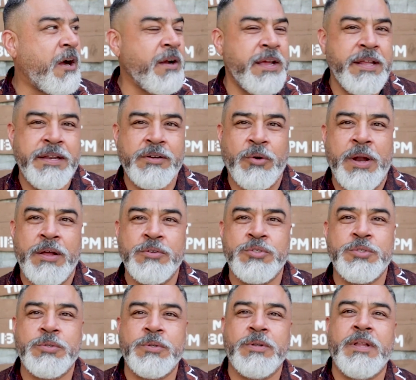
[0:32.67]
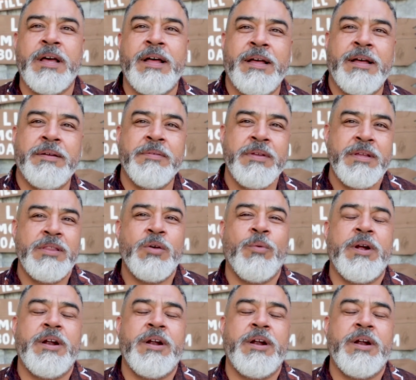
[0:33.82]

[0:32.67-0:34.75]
our hidden crown jewel, uh, the